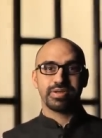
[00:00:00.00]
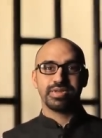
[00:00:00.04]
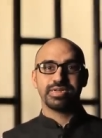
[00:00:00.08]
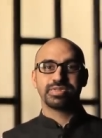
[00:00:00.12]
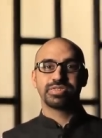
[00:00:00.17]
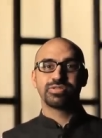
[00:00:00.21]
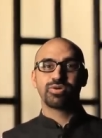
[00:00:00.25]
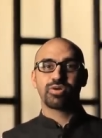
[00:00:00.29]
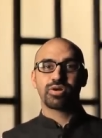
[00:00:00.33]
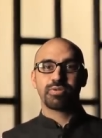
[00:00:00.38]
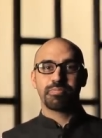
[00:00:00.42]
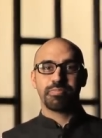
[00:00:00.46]

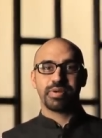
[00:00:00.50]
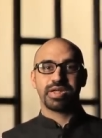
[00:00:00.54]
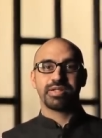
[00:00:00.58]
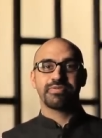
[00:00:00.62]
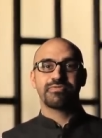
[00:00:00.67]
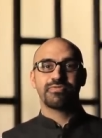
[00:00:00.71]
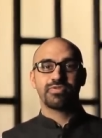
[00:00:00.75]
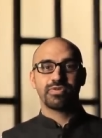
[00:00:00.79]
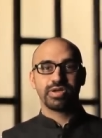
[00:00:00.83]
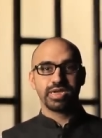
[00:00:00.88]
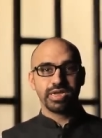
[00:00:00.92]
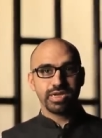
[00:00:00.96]
is not
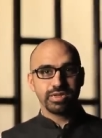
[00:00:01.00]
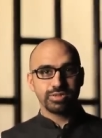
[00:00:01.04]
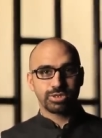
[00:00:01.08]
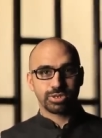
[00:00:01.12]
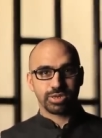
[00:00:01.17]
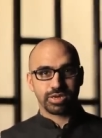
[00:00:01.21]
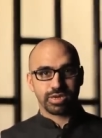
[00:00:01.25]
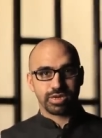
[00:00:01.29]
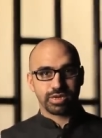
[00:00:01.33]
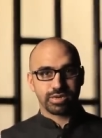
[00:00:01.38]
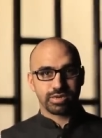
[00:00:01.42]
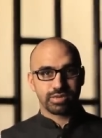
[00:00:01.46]
meant for
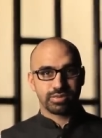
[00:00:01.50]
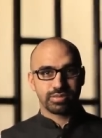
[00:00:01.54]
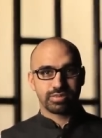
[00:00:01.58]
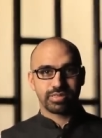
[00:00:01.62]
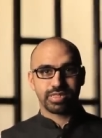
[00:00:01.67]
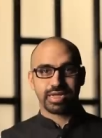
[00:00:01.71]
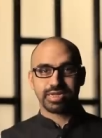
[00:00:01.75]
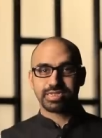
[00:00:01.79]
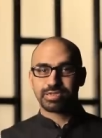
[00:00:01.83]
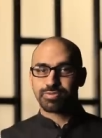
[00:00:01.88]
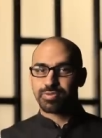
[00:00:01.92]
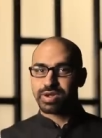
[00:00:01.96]
aging.
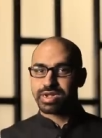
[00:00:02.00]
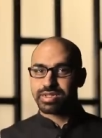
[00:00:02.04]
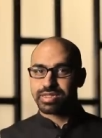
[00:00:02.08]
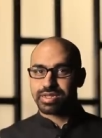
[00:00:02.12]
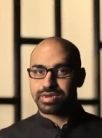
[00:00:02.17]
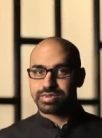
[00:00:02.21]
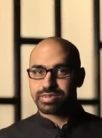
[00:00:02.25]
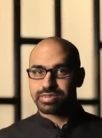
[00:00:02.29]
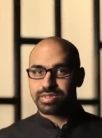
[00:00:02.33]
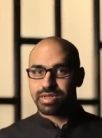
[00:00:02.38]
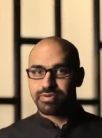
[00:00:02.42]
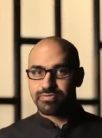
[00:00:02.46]
That's why it
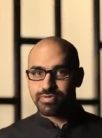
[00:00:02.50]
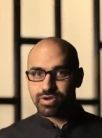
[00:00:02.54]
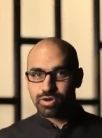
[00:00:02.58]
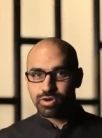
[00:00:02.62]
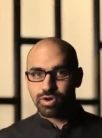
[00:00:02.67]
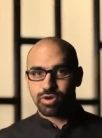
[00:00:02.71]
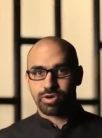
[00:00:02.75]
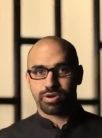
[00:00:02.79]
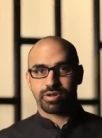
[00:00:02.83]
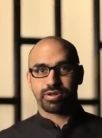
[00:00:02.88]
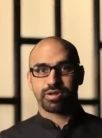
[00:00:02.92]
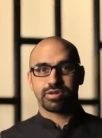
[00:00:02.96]
doesn't have a
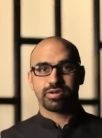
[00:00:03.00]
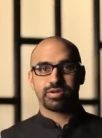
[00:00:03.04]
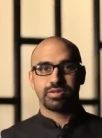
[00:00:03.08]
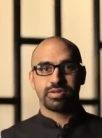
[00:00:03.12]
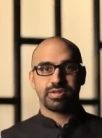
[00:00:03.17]
cork.